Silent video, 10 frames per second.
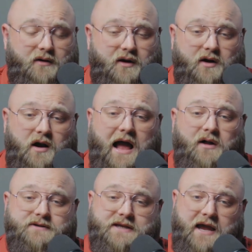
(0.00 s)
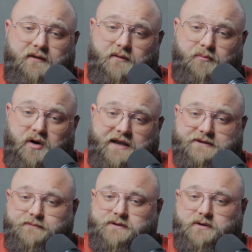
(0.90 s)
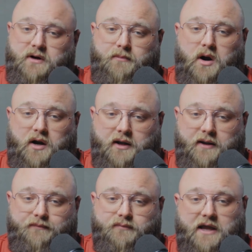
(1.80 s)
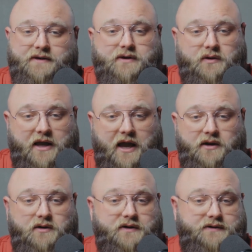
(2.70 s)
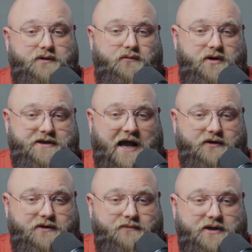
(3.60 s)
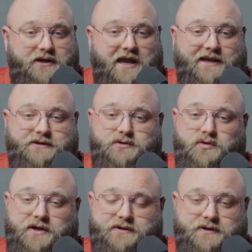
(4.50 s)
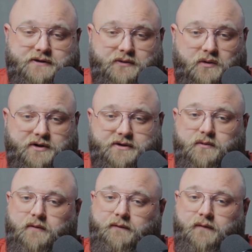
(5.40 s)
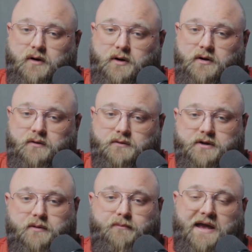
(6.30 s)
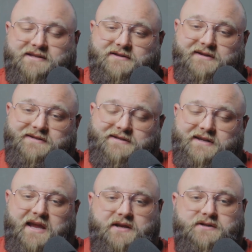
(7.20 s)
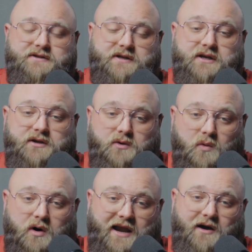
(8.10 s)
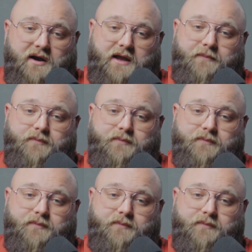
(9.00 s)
and are outside of the Branson, Missouri market, that's okay. You can still reach out to me as a trusted source to refer you to the best listing agents in your area.